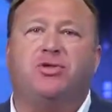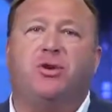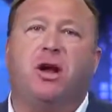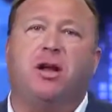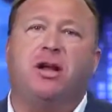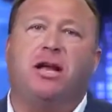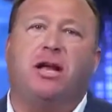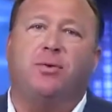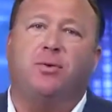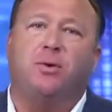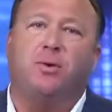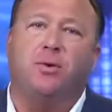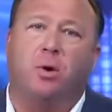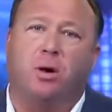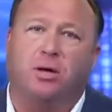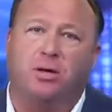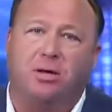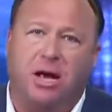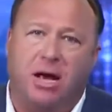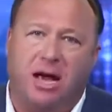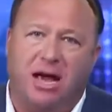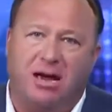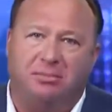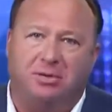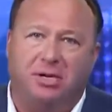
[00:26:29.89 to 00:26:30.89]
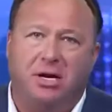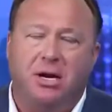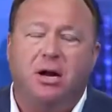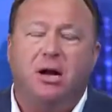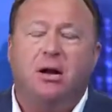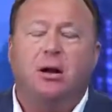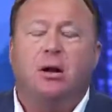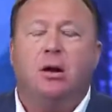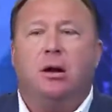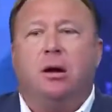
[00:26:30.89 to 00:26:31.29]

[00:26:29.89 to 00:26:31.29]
He's trying to get the New York Times